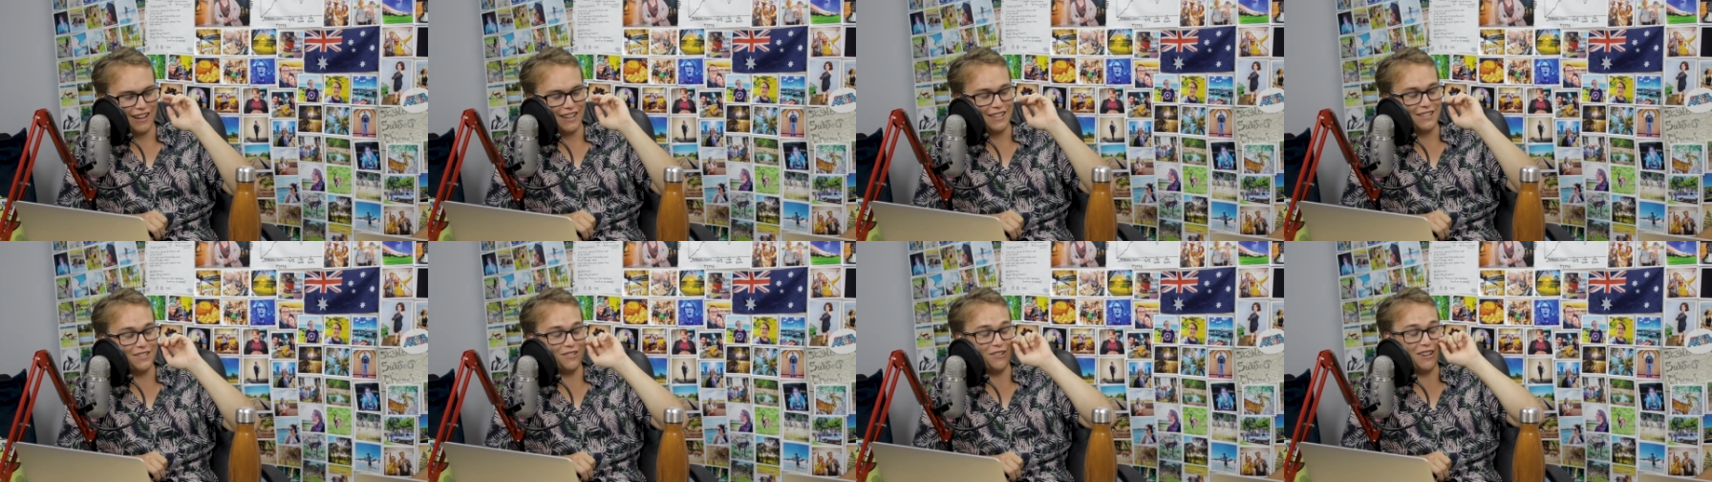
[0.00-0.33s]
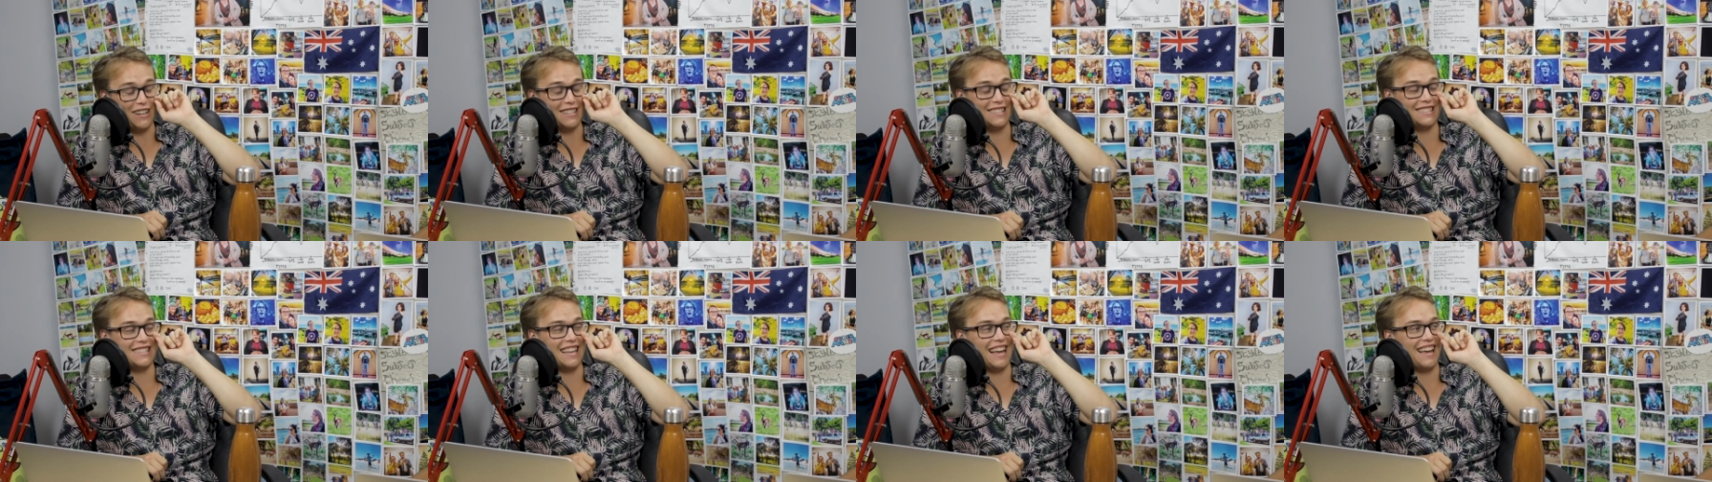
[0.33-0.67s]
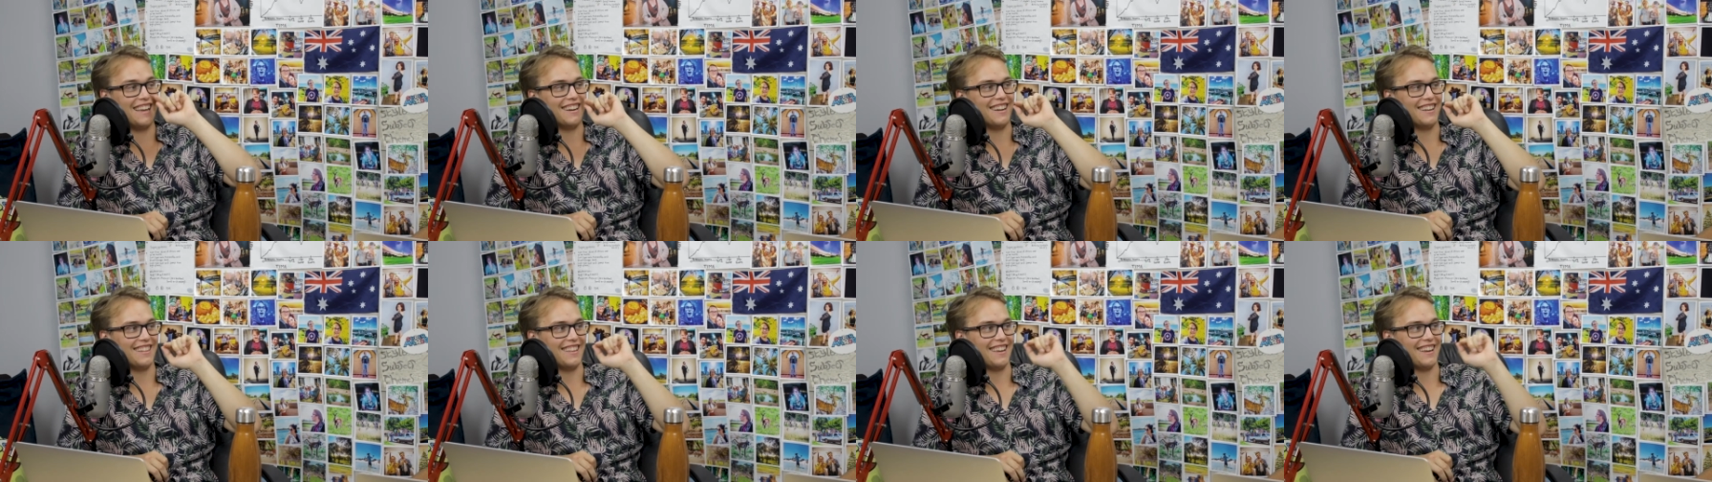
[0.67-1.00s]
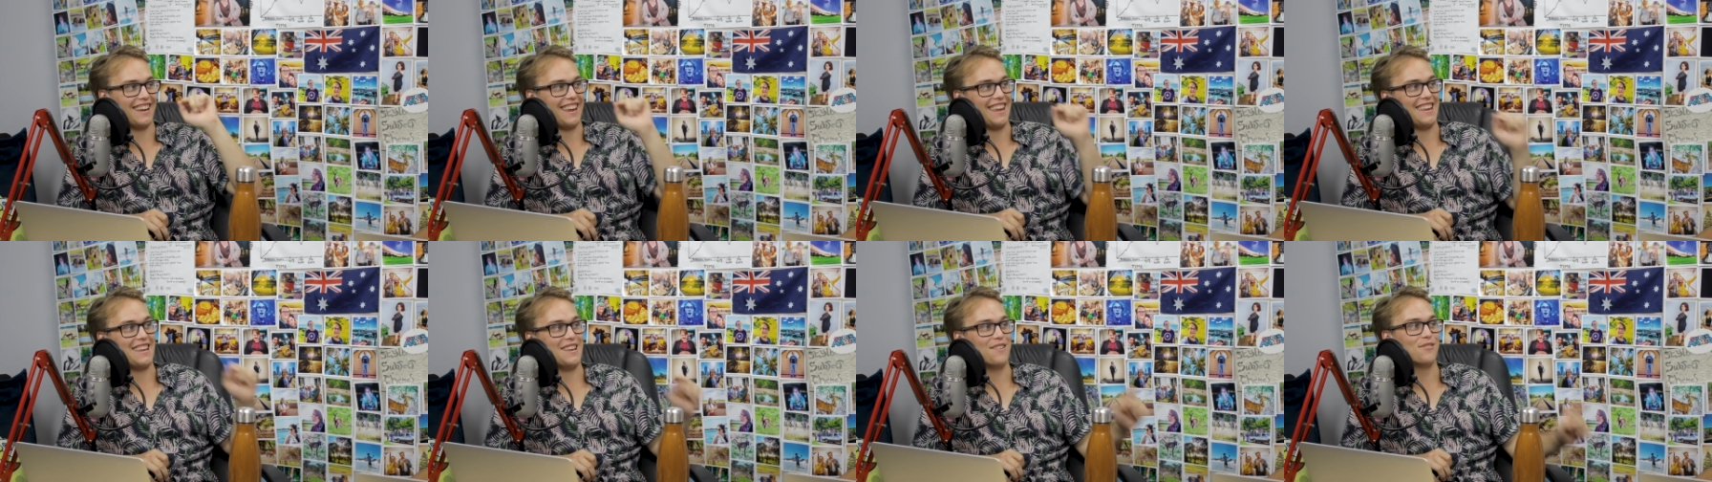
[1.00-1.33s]
so I sat and I
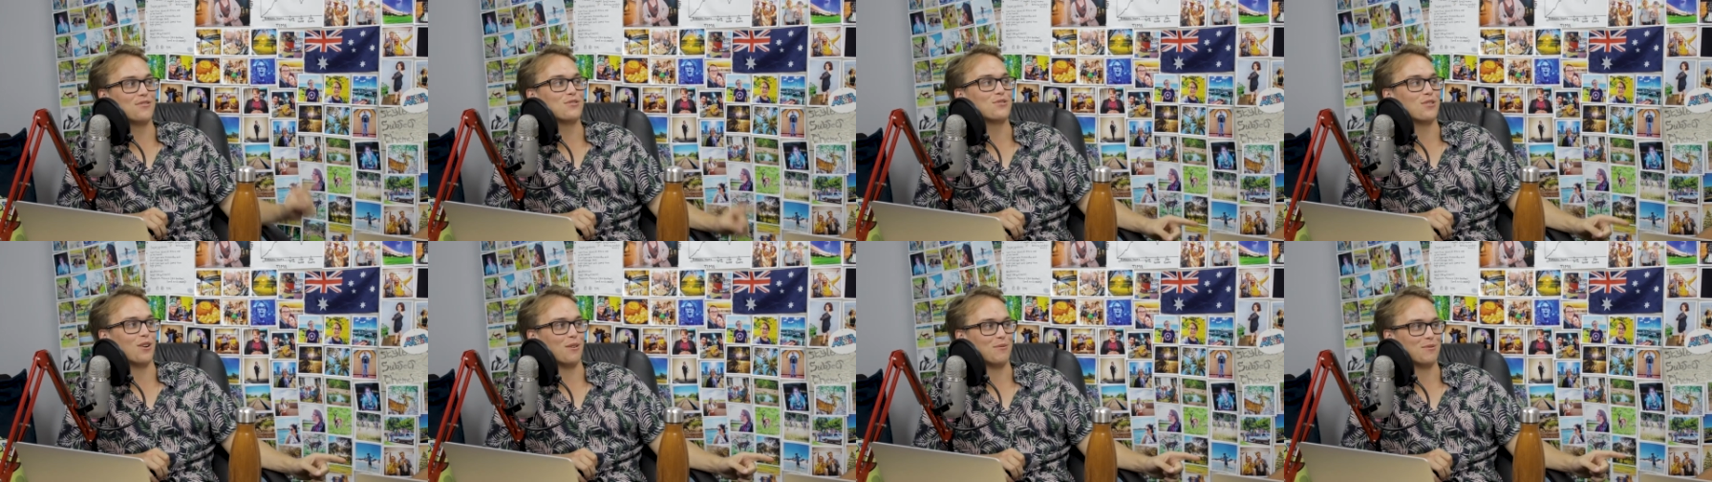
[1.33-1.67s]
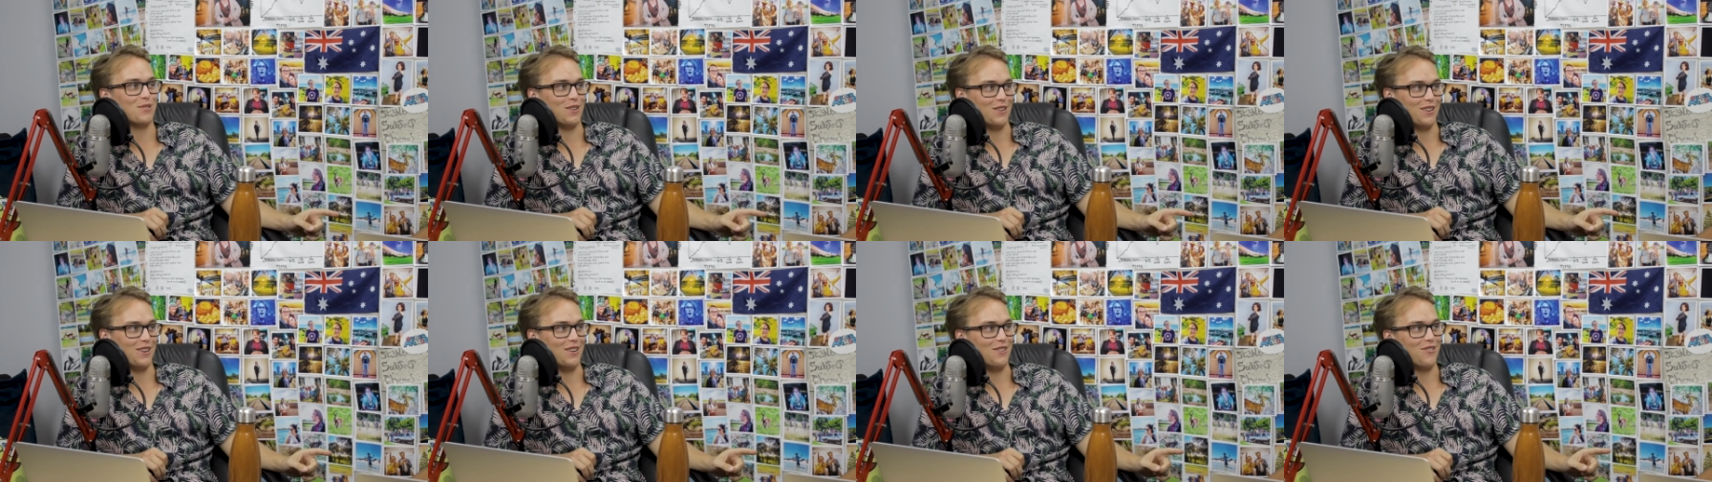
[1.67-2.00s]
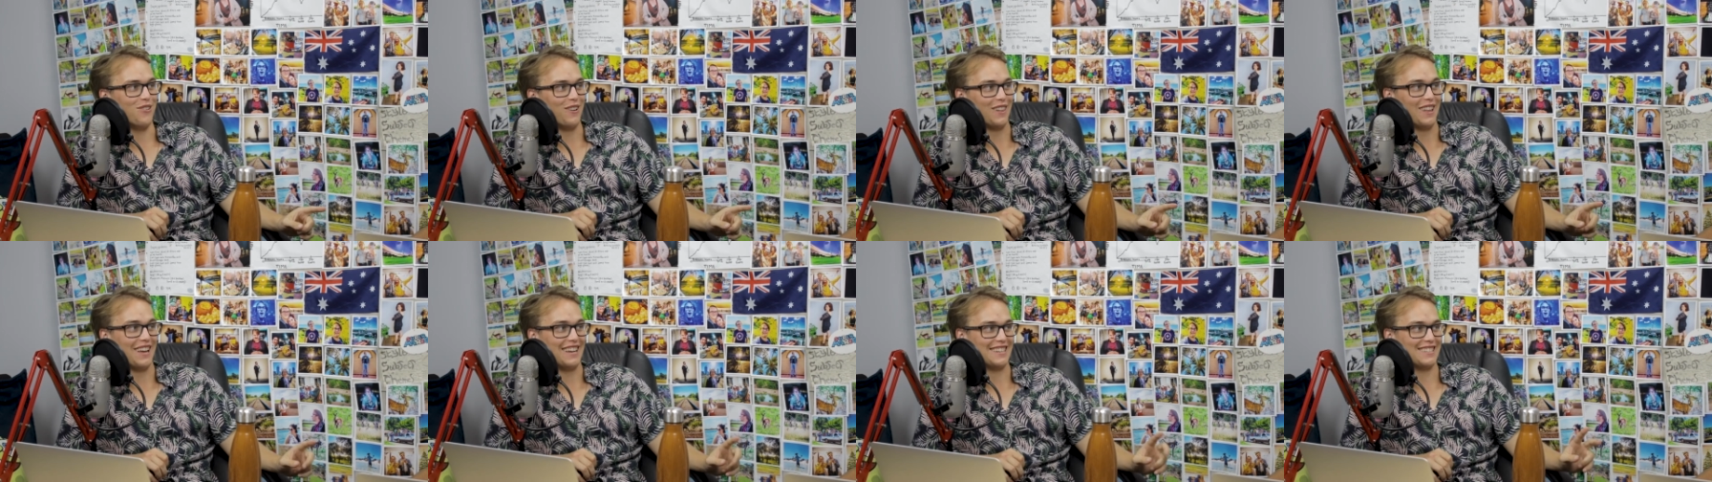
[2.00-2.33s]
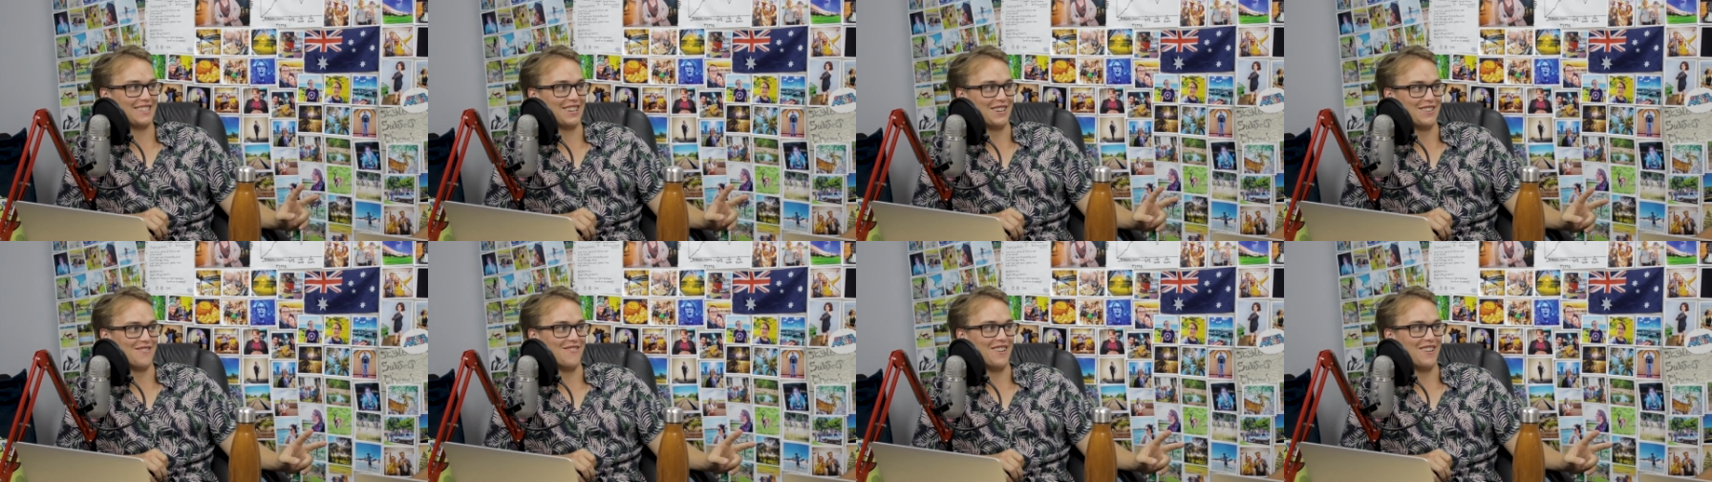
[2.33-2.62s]
like eavesdropped on you for like 2